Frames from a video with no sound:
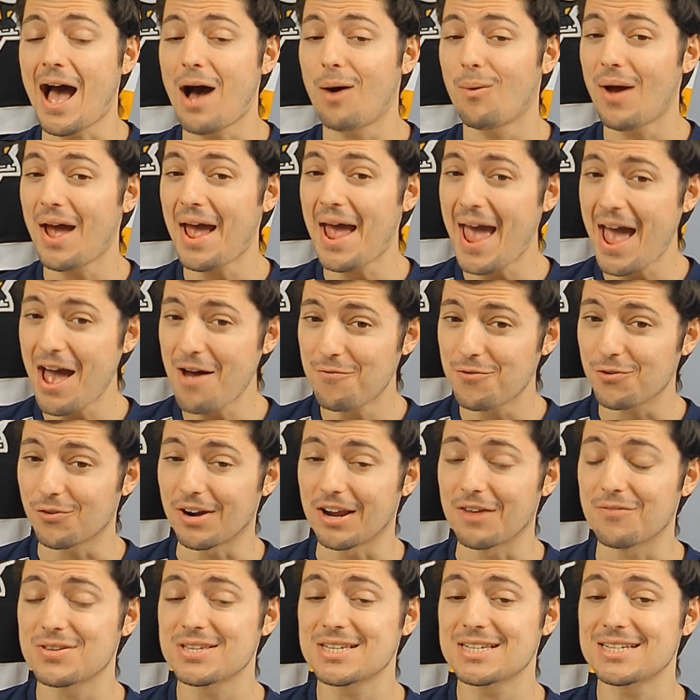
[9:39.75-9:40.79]

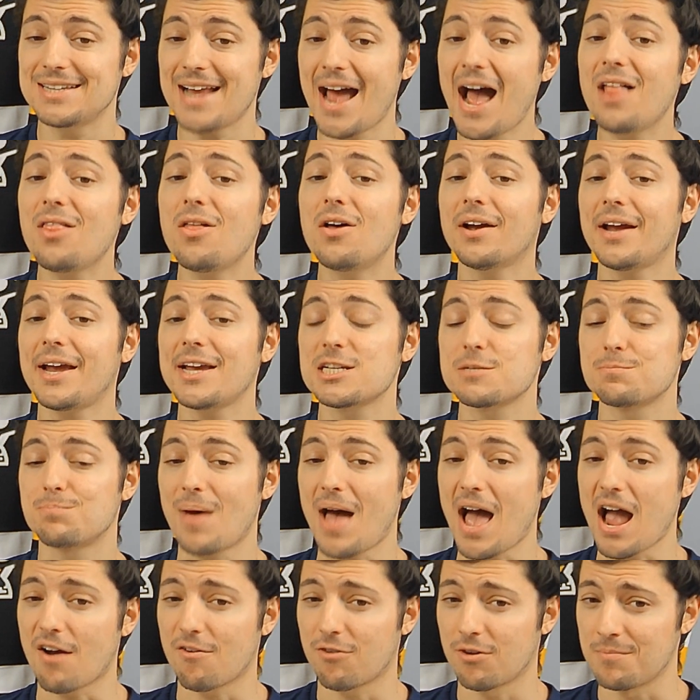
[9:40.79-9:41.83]
However, if Stalock is
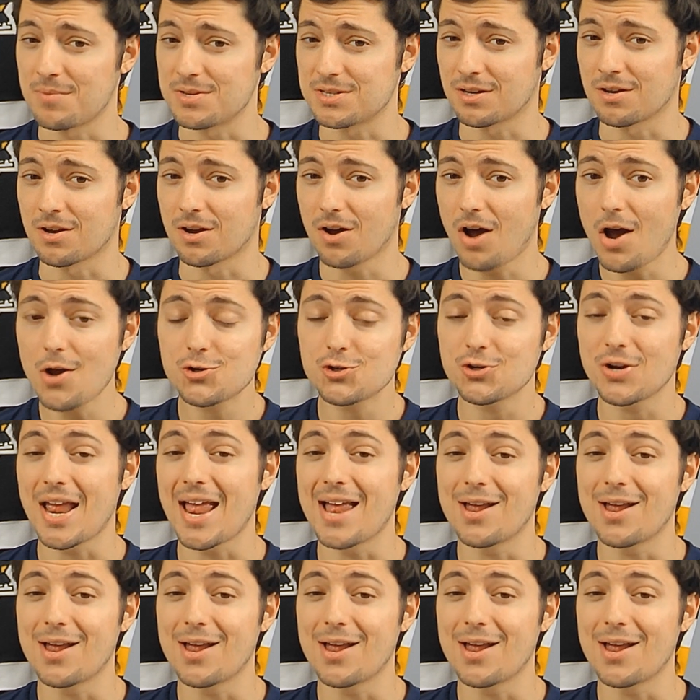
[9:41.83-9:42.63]
back from his concussion,